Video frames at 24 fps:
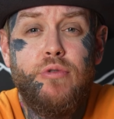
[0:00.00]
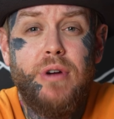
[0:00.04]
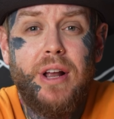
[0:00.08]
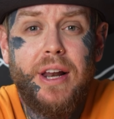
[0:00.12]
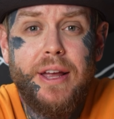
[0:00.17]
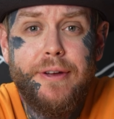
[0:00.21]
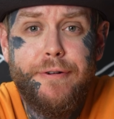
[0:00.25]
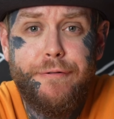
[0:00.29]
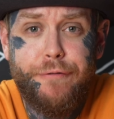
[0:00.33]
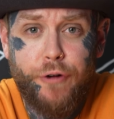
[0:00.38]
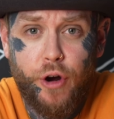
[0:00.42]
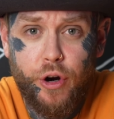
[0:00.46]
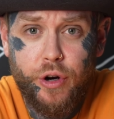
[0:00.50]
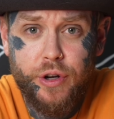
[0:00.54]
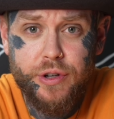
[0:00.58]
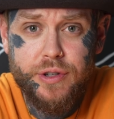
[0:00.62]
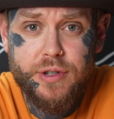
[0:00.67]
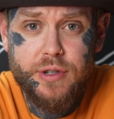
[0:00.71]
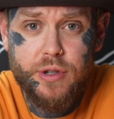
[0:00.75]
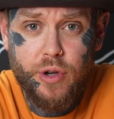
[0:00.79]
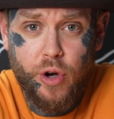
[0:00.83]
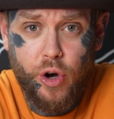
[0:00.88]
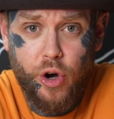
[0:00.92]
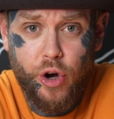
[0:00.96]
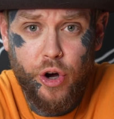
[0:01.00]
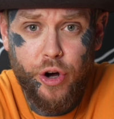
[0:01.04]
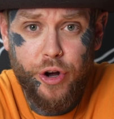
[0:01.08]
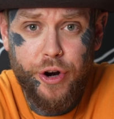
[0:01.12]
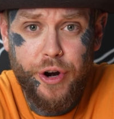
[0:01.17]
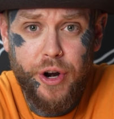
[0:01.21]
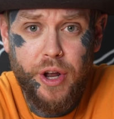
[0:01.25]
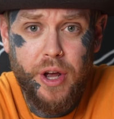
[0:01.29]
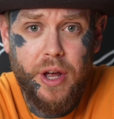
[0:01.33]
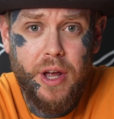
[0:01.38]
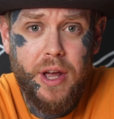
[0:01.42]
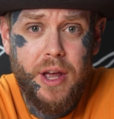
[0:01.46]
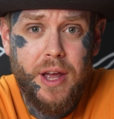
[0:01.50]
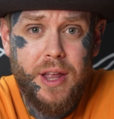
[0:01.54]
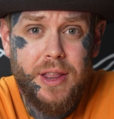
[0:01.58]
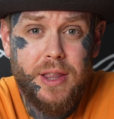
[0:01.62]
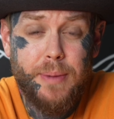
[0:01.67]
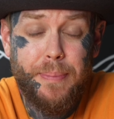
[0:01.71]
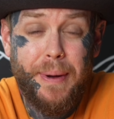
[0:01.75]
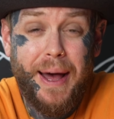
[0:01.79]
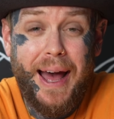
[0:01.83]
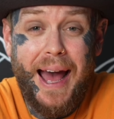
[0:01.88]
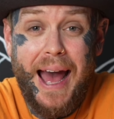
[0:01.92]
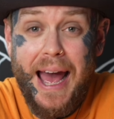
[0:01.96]
really focus on
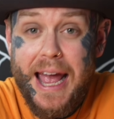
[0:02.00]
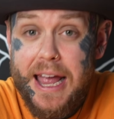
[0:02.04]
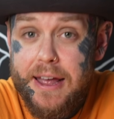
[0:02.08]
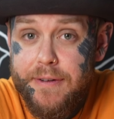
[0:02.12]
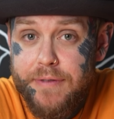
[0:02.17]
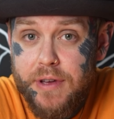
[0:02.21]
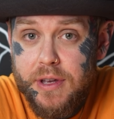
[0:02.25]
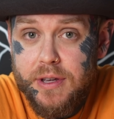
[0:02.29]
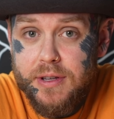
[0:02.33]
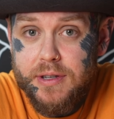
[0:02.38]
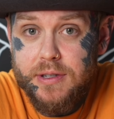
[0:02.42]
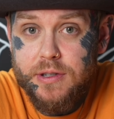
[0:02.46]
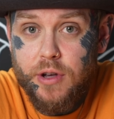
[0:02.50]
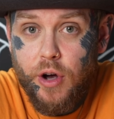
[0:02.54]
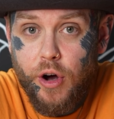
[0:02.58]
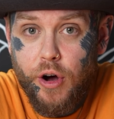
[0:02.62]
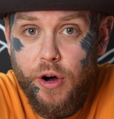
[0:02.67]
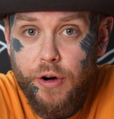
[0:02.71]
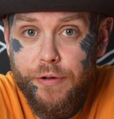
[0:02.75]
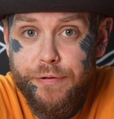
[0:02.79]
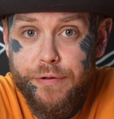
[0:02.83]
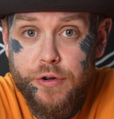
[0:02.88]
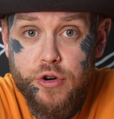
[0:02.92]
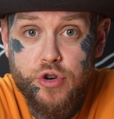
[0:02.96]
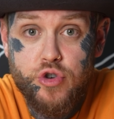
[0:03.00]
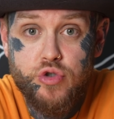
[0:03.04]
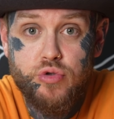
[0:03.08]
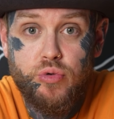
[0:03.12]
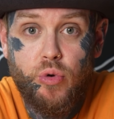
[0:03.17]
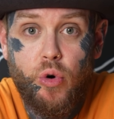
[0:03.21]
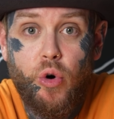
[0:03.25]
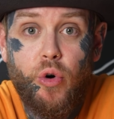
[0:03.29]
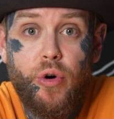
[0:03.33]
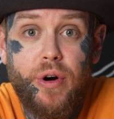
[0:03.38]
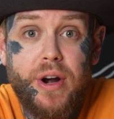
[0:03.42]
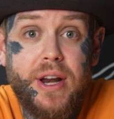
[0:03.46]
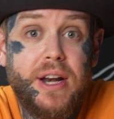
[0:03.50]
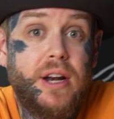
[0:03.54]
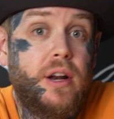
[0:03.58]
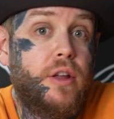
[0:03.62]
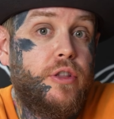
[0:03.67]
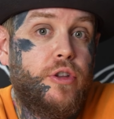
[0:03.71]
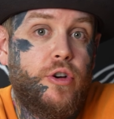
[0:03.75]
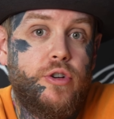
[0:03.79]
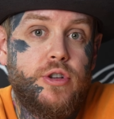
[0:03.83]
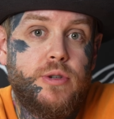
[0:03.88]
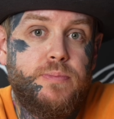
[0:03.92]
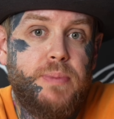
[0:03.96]
the behaviors of drawing
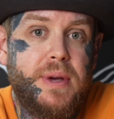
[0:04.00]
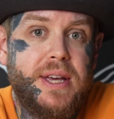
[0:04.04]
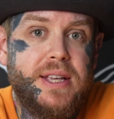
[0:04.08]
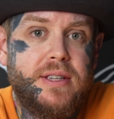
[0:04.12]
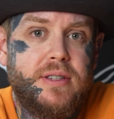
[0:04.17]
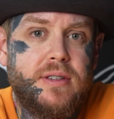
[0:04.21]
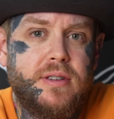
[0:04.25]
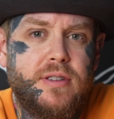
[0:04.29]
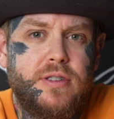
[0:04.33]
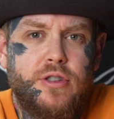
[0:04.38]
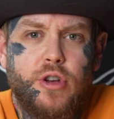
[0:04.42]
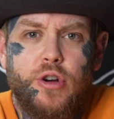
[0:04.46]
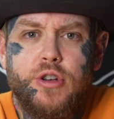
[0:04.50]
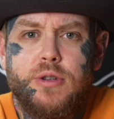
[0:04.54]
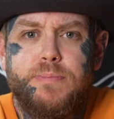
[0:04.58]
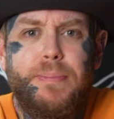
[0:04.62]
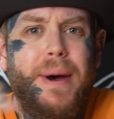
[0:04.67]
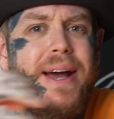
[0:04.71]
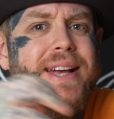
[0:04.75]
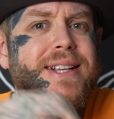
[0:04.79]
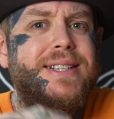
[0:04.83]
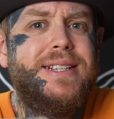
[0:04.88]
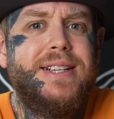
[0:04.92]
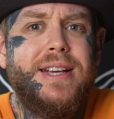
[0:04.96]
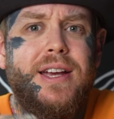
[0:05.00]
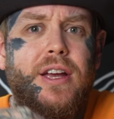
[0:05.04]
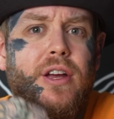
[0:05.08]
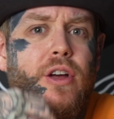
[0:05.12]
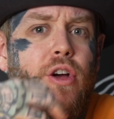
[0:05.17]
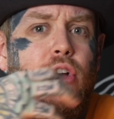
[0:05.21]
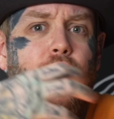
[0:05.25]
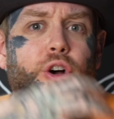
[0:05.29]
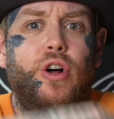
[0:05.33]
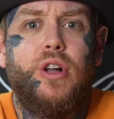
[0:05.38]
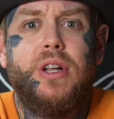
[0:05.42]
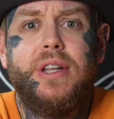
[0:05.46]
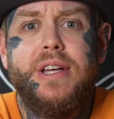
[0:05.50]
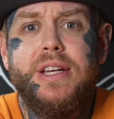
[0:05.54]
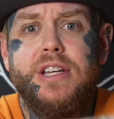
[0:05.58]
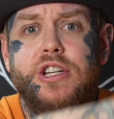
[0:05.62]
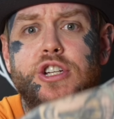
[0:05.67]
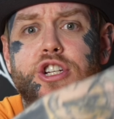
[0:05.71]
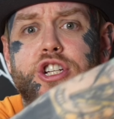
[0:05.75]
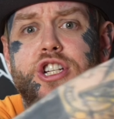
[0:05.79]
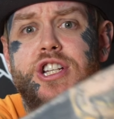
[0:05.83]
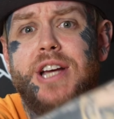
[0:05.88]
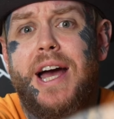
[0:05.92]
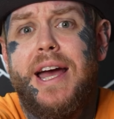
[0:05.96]
those pieces, those basic early
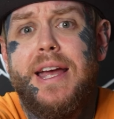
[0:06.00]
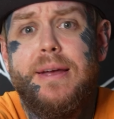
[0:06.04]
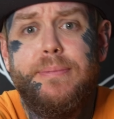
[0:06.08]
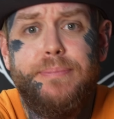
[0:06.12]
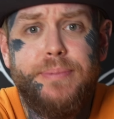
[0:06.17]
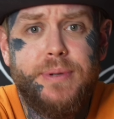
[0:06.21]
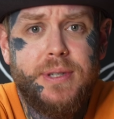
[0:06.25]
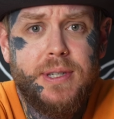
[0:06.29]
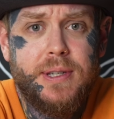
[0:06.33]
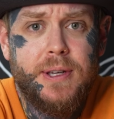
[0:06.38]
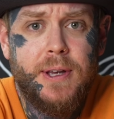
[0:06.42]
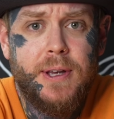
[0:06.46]
shapes,